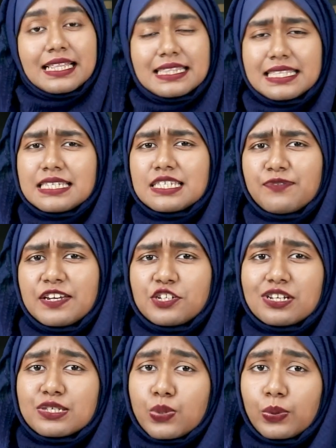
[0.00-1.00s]
This
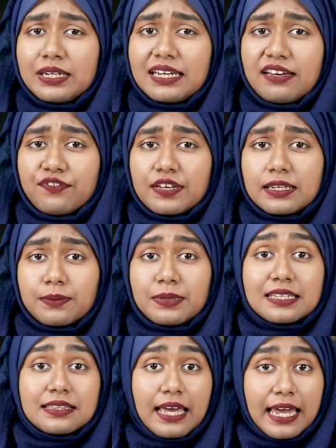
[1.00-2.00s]
feature is only available
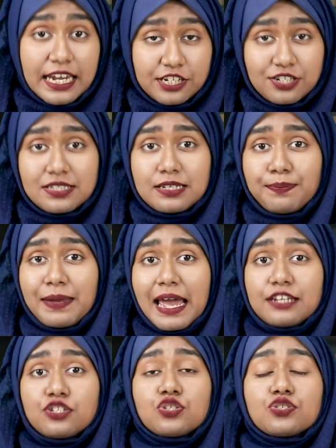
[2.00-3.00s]
in the agency
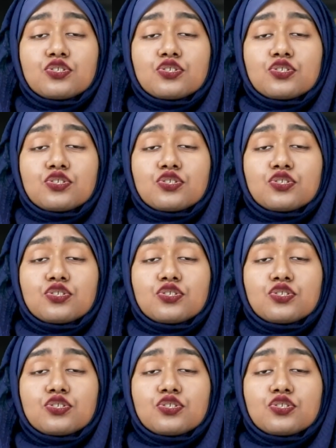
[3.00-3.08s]
plan,